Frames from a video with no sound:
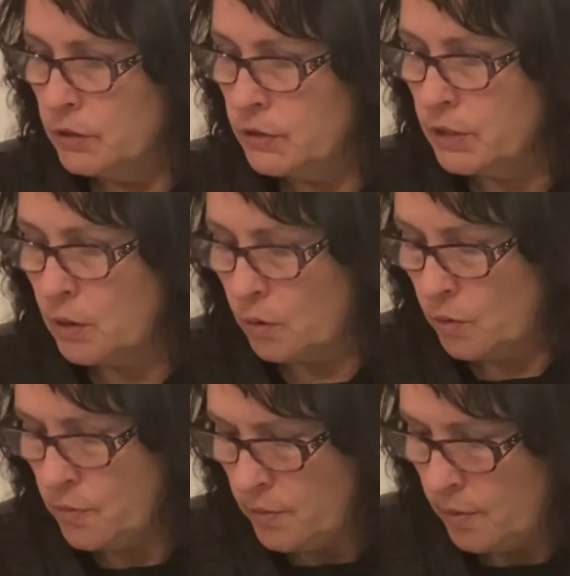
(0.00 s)

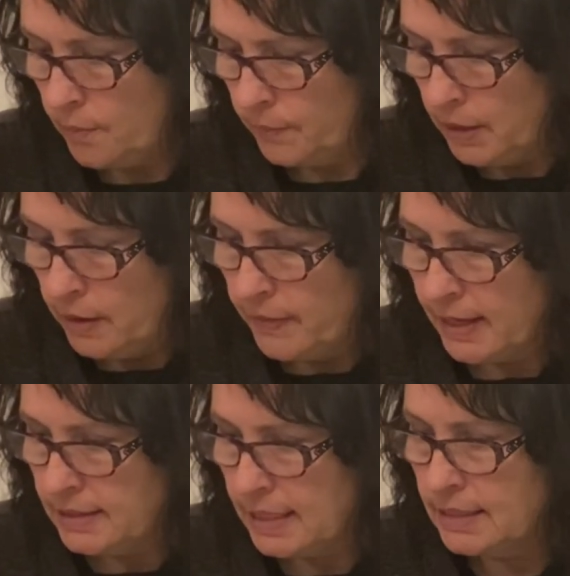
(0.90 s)
So
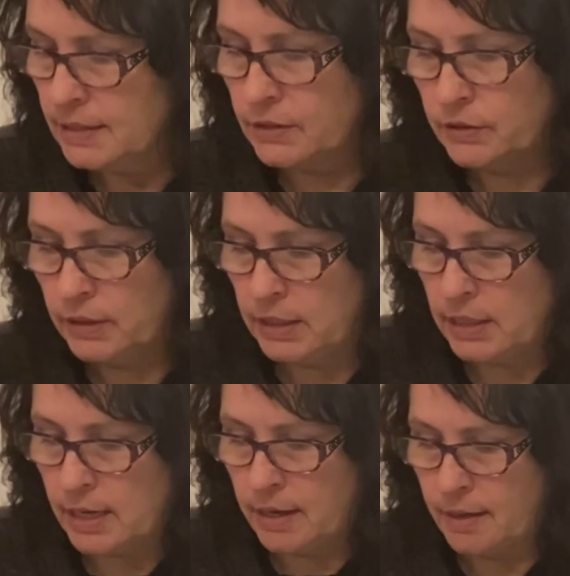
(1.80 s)
that takes us to
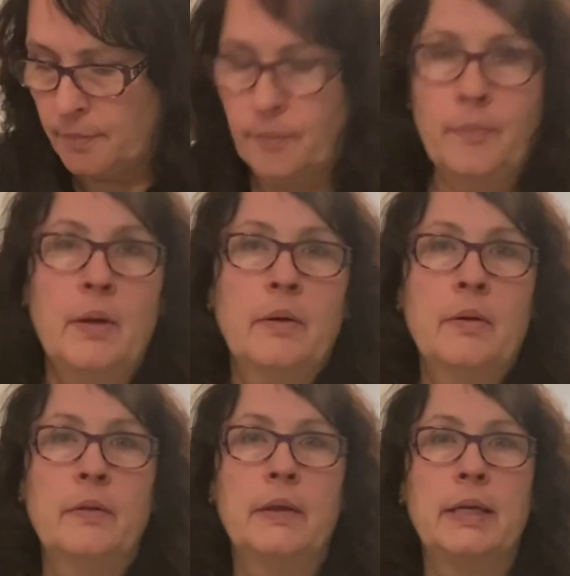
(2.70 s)
the
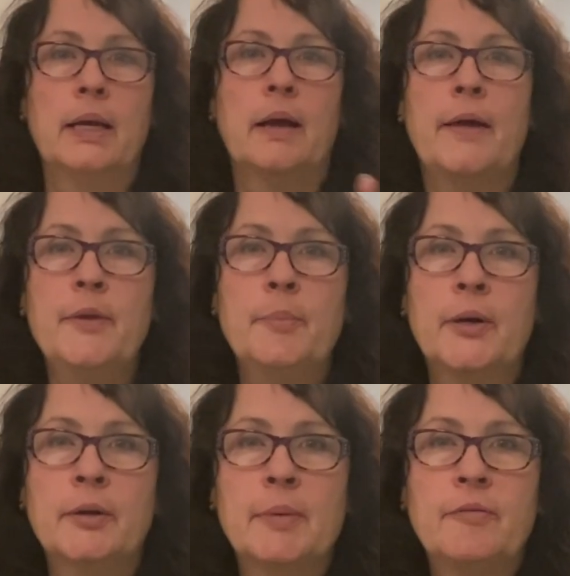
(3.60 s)
other
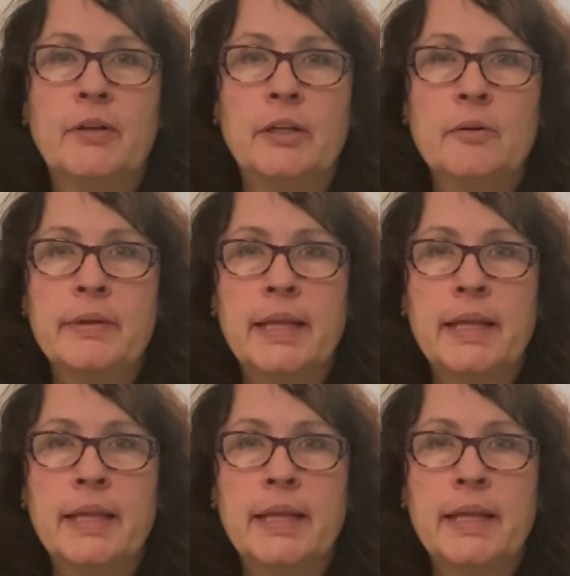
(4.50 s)
part of my video,